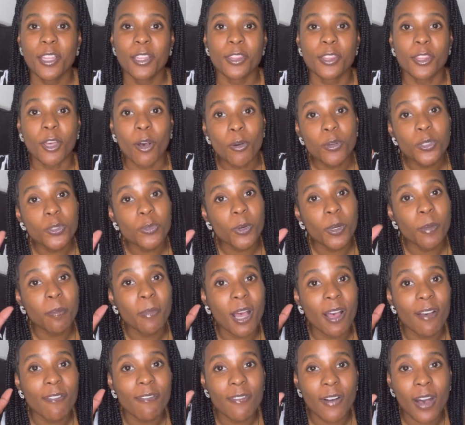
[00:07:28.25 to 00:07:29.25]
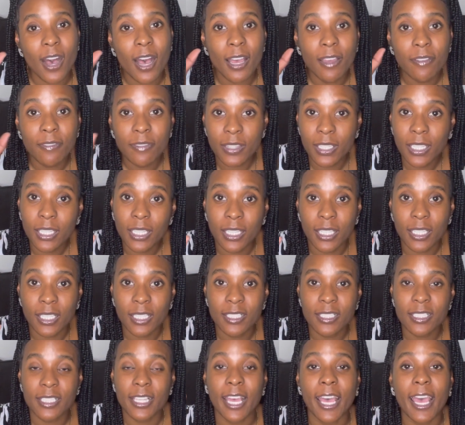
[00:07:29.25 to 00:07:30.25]
those were my 5
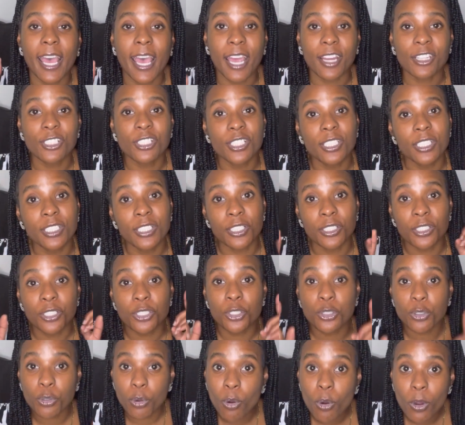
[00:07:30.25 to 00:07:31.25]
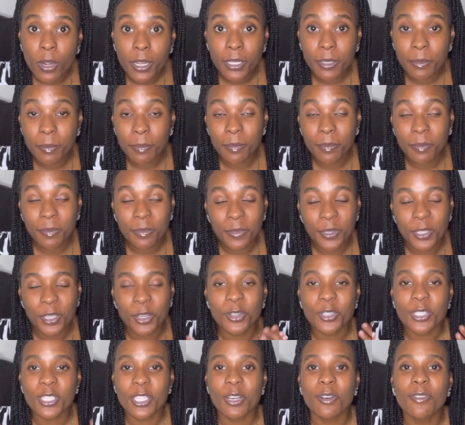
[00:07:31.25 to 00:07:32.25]
things that actually destroy your
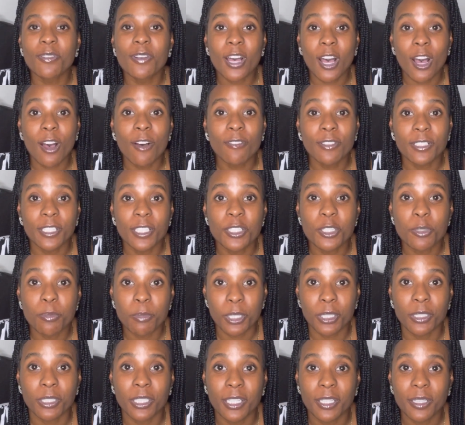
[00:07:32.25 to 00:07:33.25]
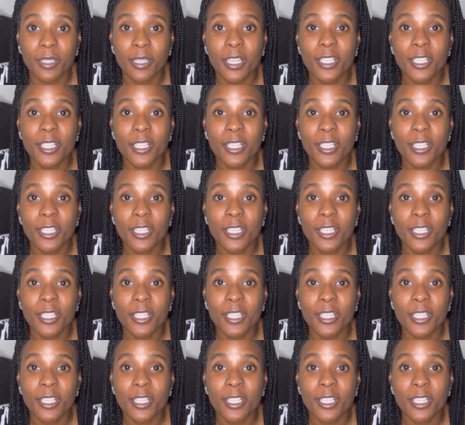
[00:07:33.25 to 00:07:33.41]
self-confidence building.